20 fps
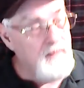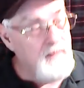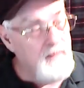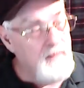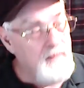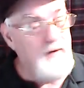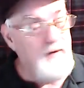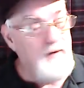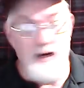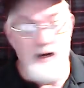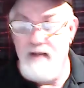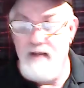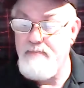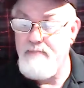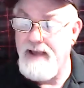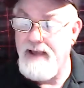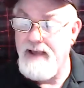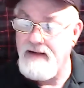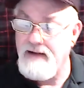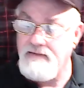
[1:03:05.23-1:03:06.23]
Was
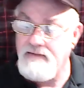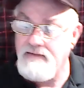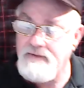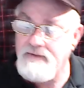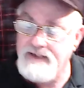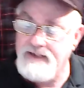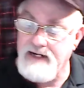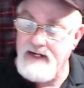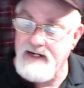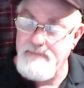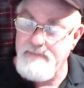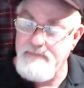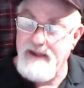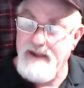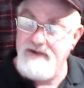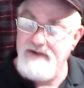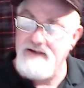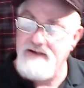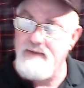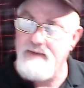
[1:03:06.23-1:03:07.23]
that a
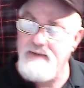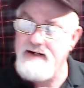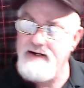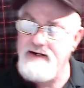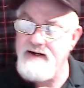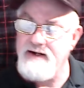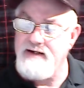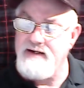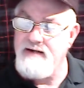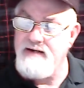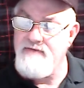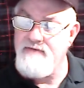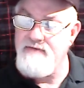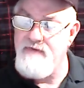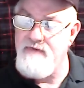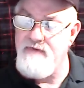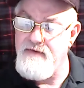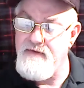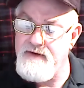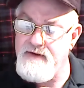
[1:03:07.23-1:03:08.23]
battle somewhere in
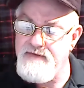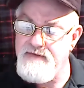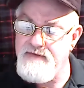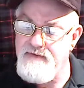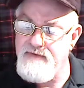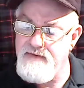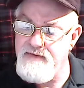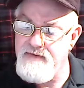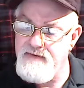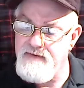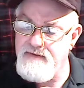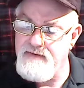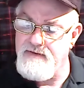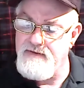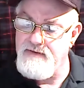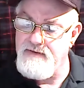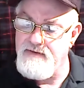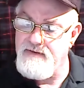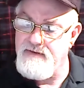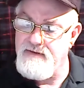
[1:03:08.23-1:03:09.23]
1944,
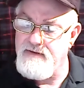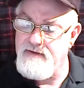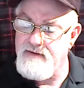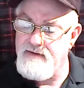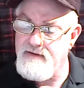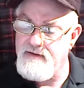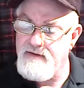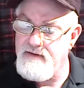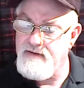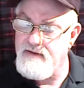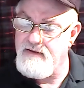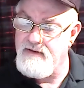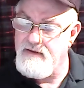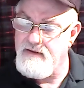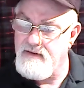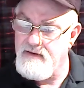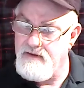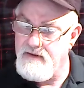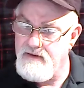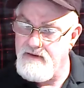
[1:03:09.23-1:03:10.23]
or
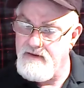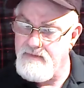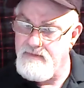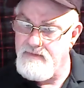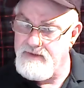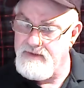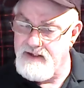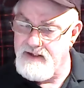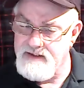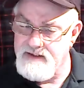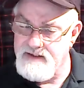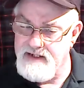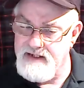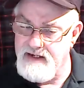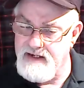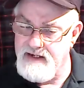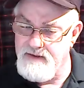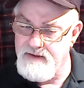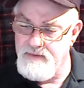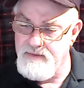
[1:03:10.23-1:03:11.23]
was that the start
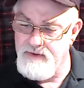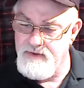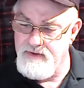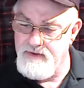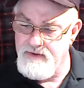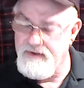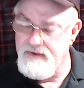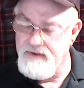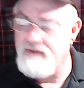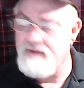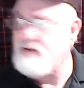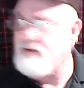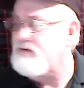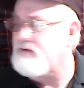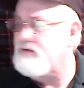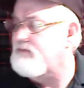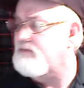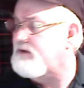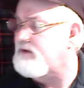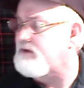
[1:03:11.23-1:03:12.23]
of the war, or
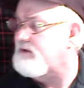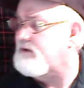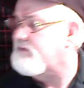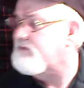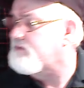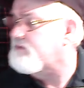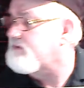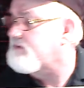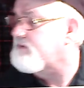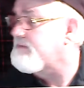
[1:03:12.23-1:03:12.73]
fuck knows?